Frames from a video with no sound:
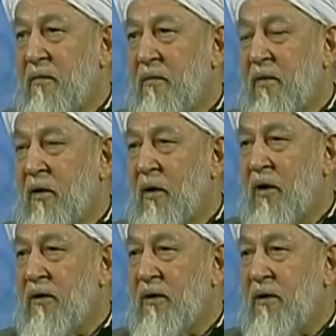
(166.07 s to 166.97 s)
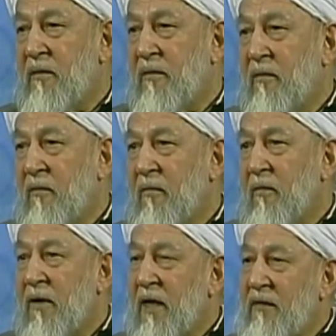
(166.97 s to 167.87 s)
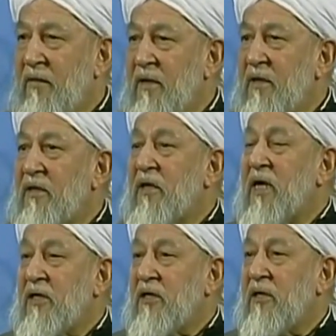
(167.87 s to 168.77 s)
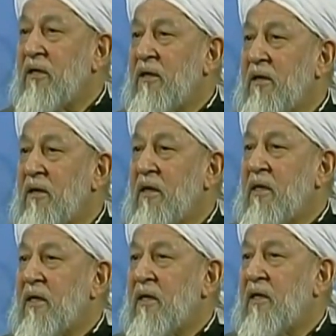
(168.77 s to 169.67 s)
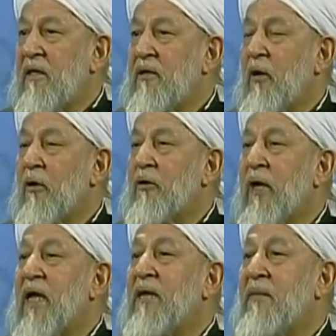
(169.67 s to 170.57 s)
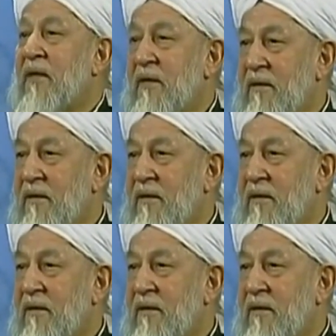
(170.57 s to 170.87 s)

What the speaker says: because whatever is natural is also animal.